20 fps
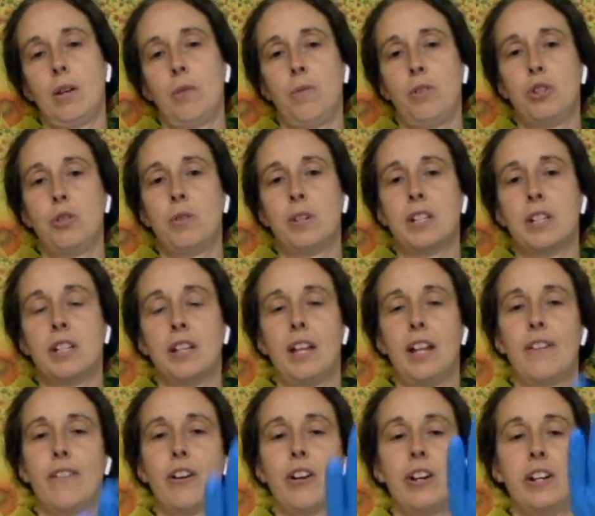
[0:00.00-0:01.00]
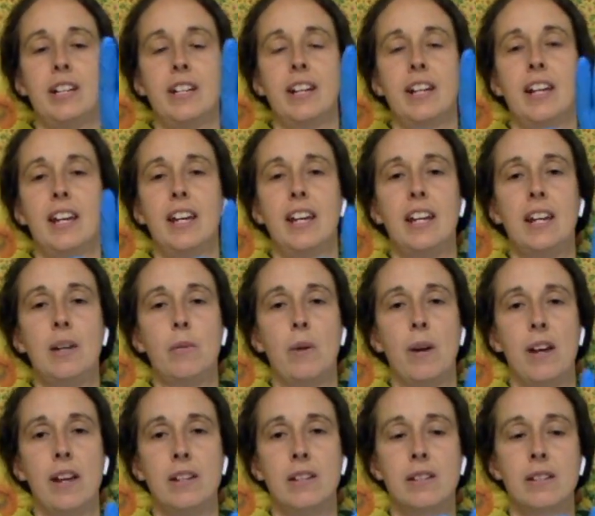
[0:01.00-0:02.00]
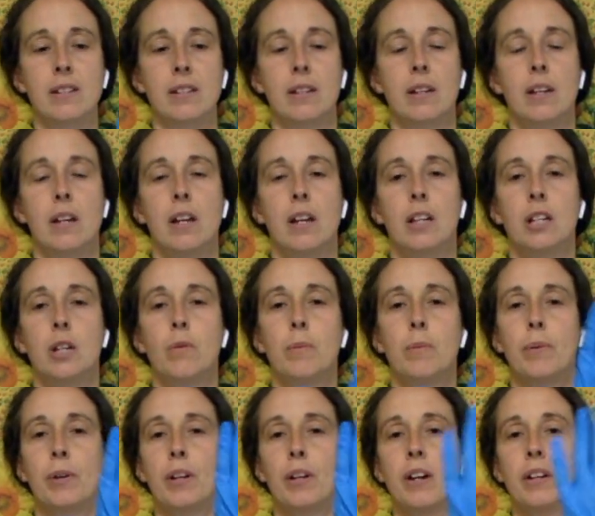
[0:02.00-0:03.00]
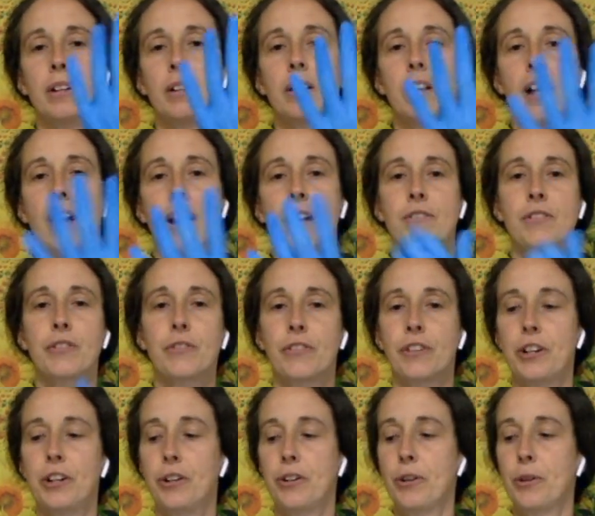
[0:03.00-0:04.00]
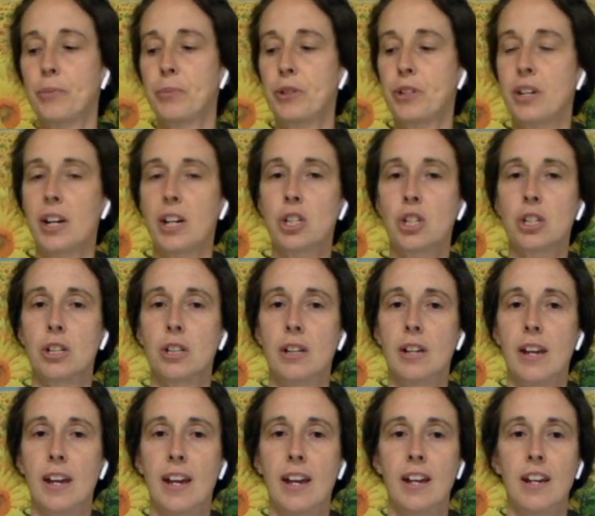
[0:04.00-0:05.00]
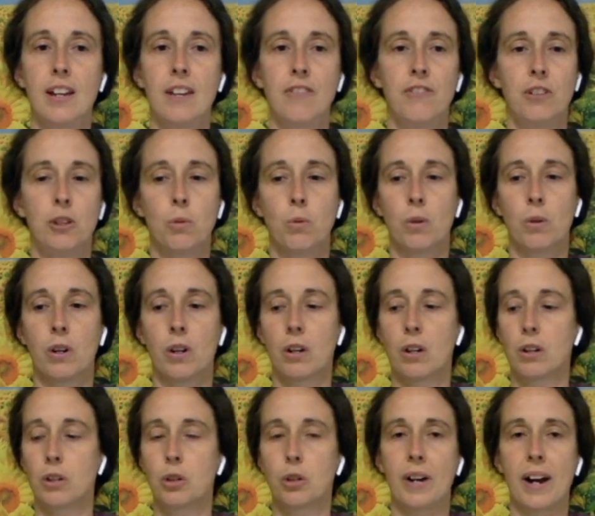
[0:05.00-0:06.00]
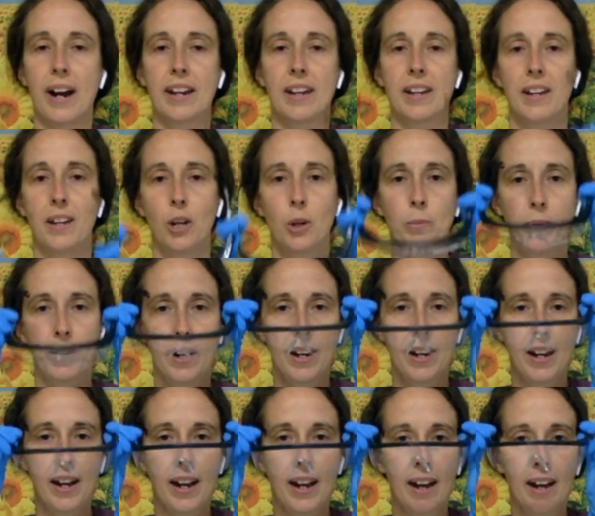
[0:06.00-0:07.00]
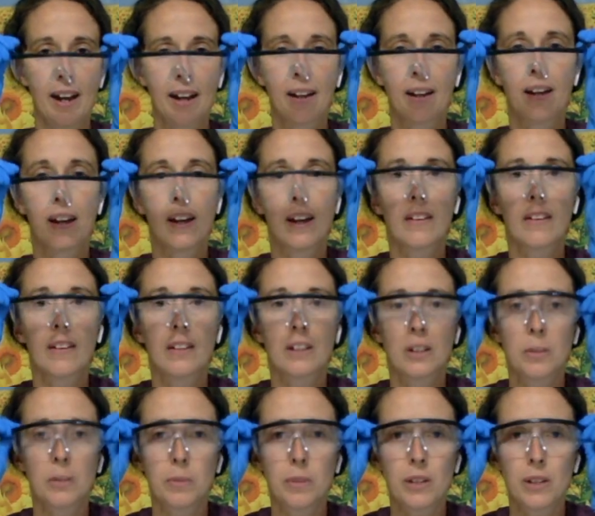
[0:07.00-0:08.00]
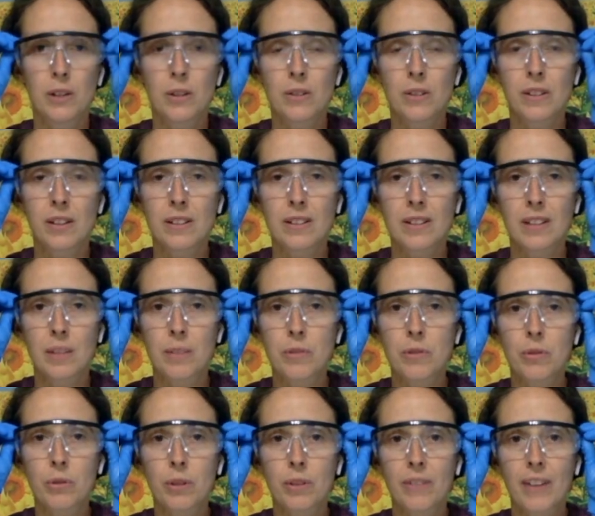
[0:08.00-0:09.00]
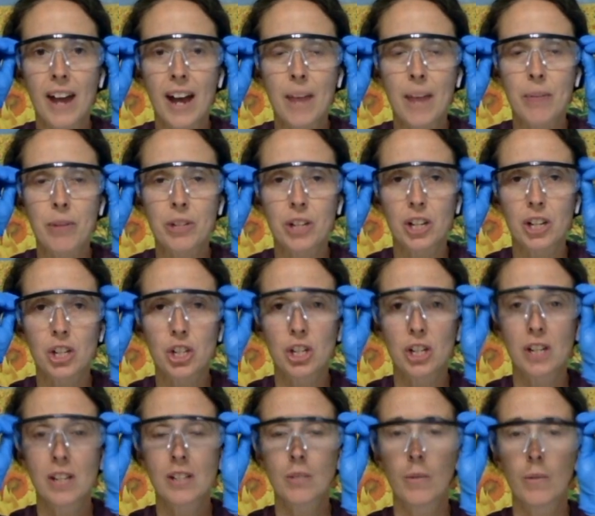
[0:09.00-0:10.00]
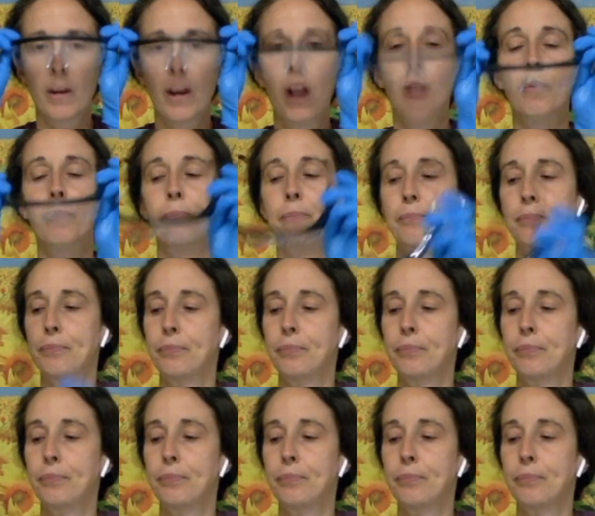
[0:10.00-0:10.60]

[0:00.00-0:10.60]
which you could tell I've already done anyways, you would put on gloves for your own protection, and if you were cracking open an egg, then you'd be using some sort of eye protection as well.